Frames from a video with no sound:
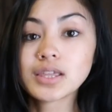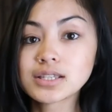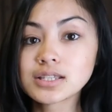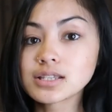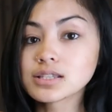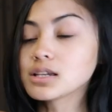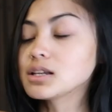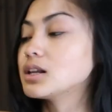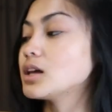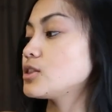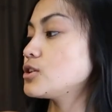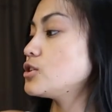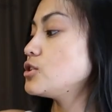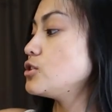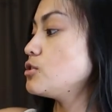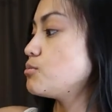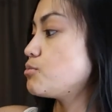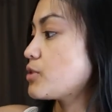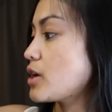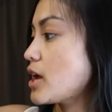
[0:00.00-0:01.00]
this is another
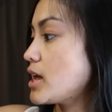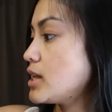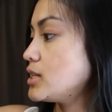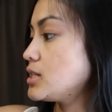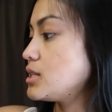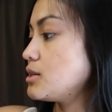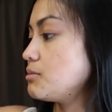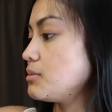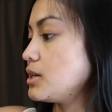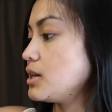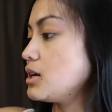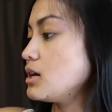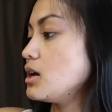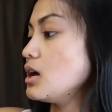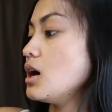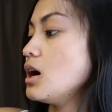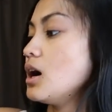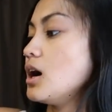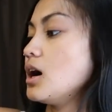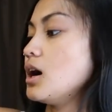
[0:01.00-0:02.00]
new brand to me
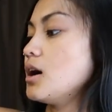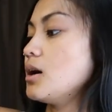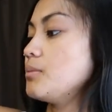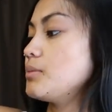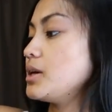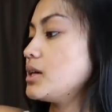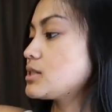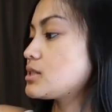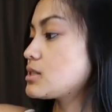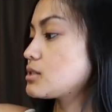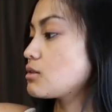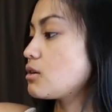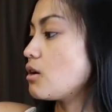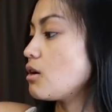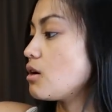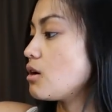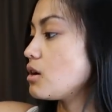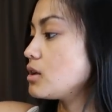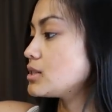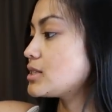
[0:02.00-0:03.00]
um, it's
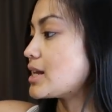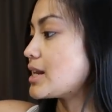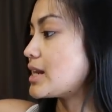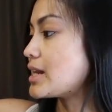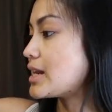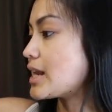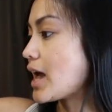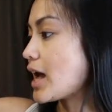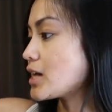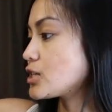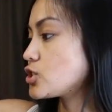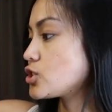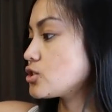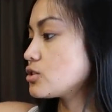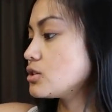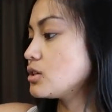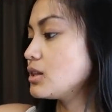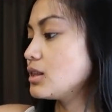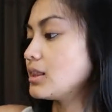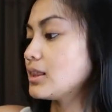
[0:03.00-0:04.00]
called
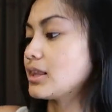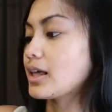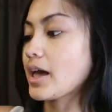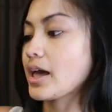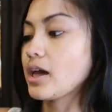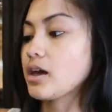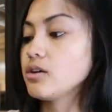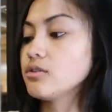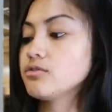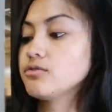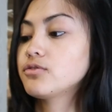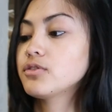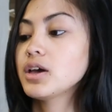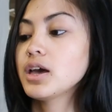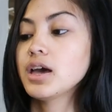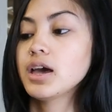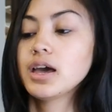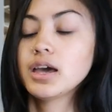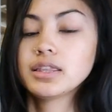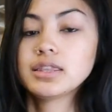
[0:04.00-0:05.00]
Natural Life
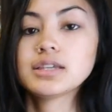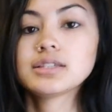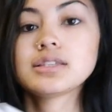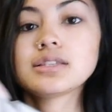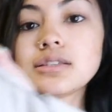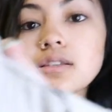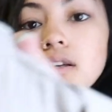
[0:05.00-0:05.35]
this